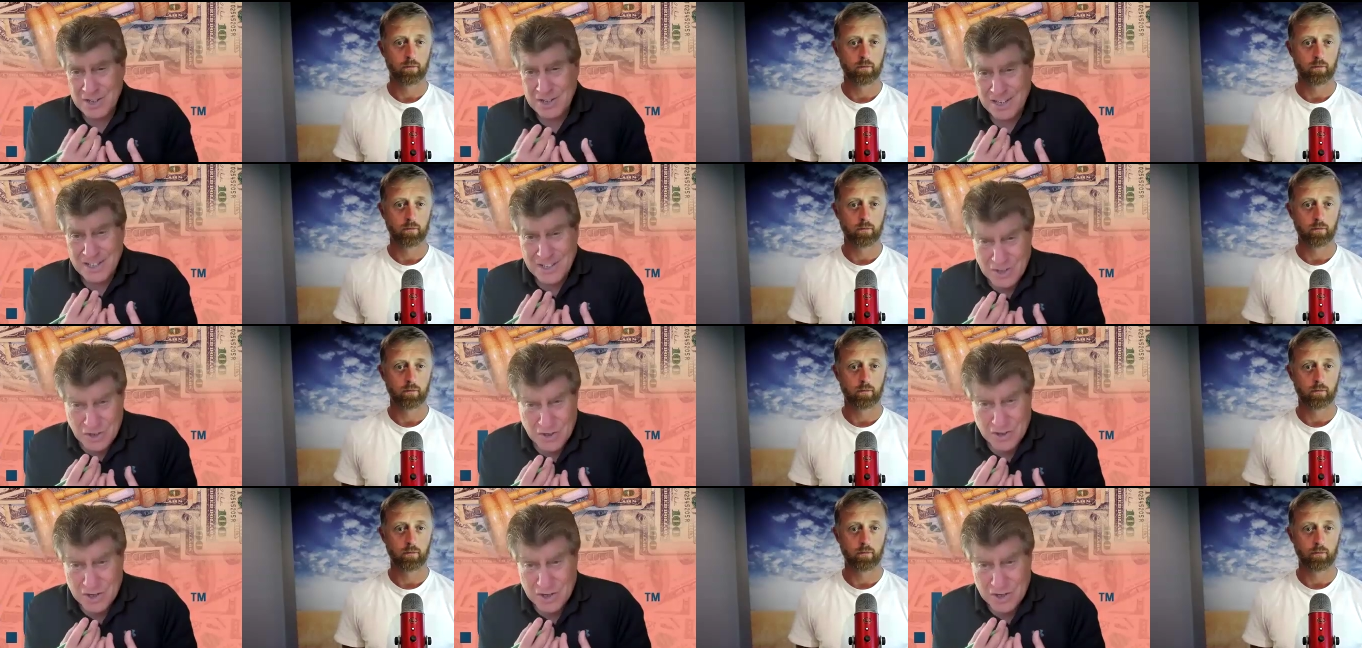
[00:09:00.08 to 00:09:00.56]

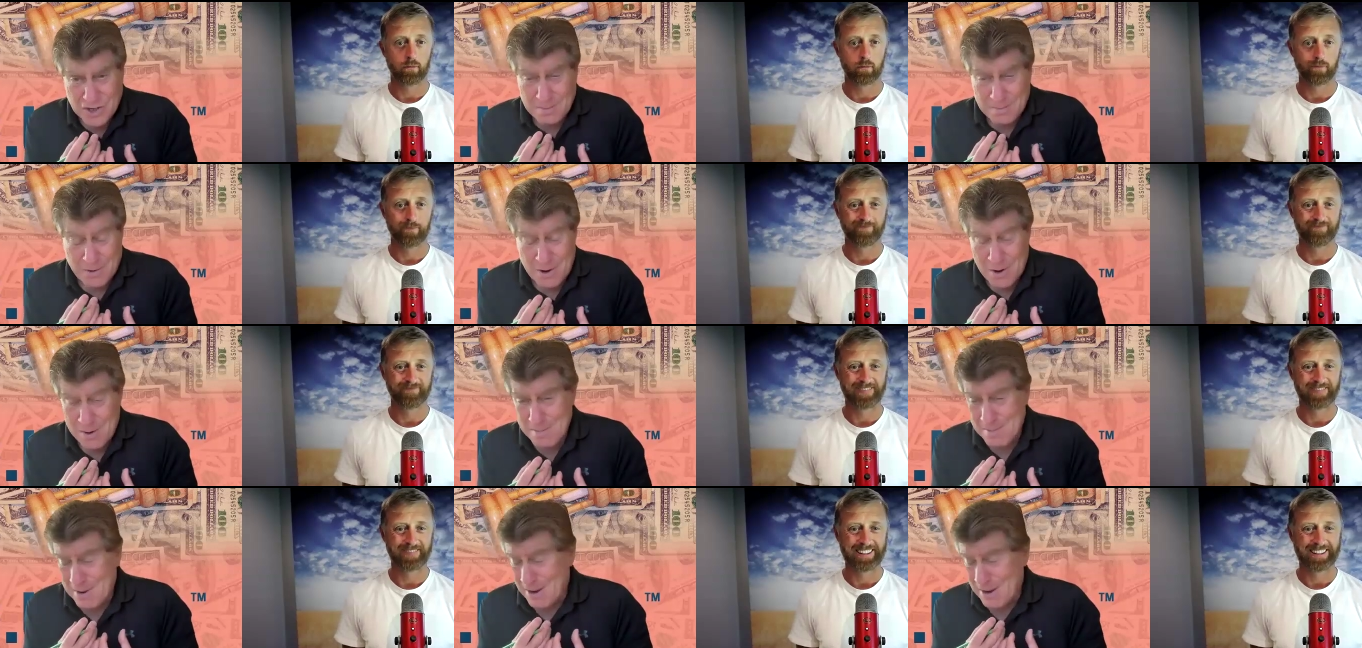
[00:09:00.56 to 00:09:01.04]
Speaker 1: chicken
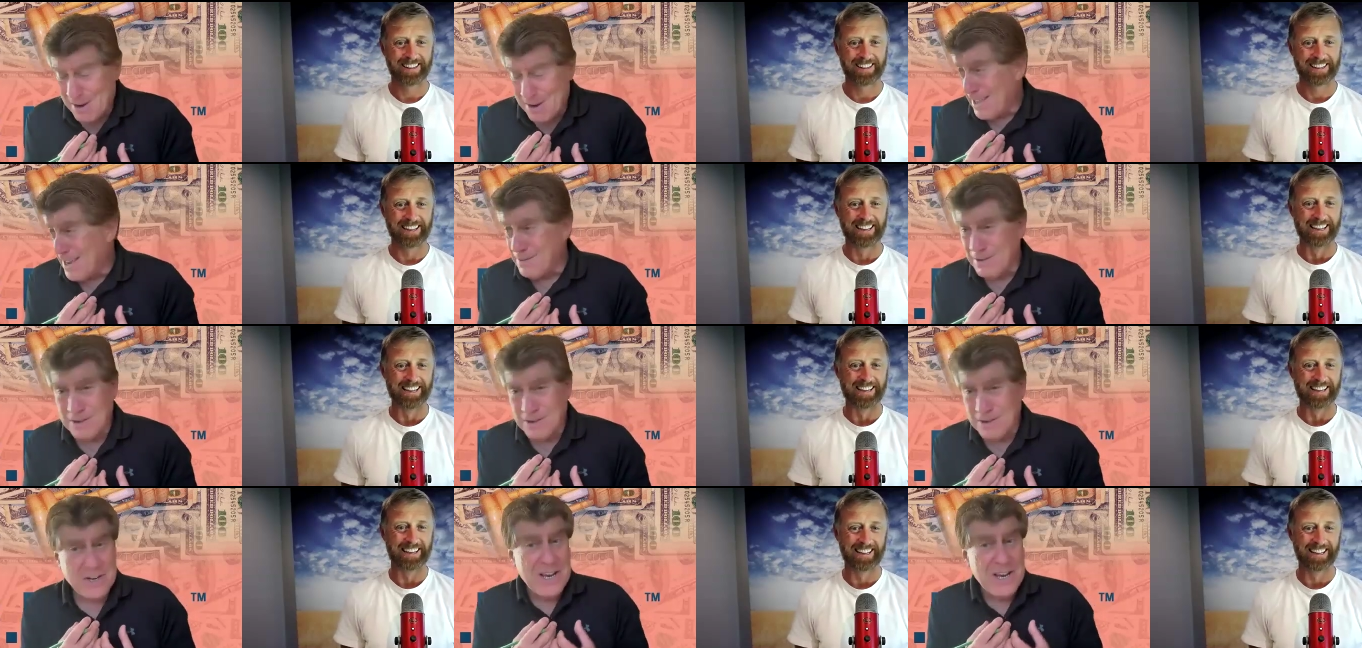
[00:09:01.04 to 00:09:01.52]
shit, pardon my
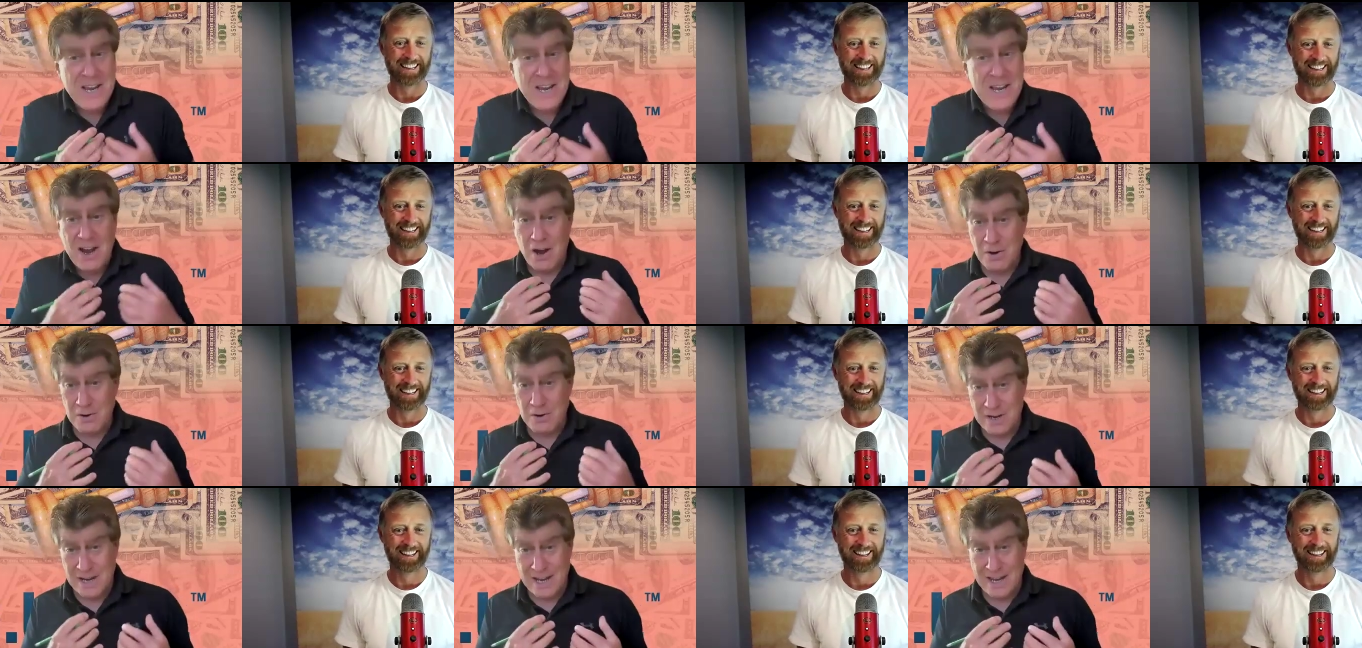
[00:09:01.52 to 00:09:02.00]
language.
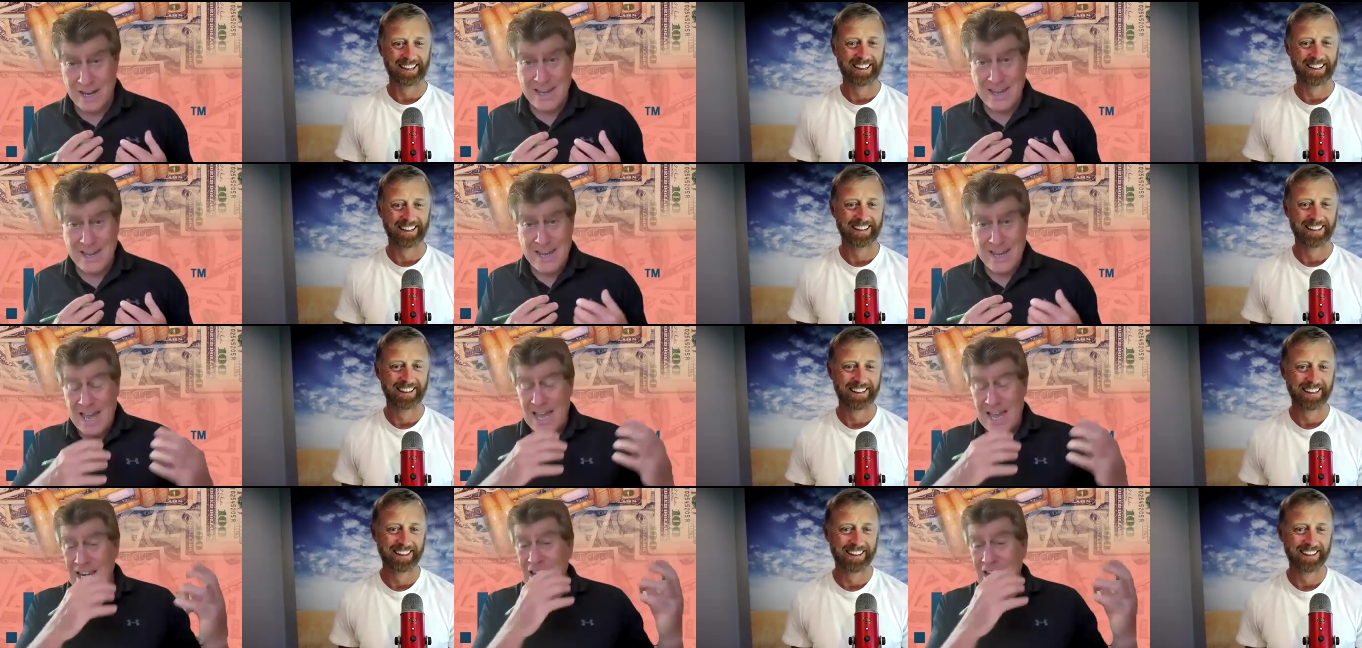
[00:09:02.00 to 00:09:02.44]
Okay.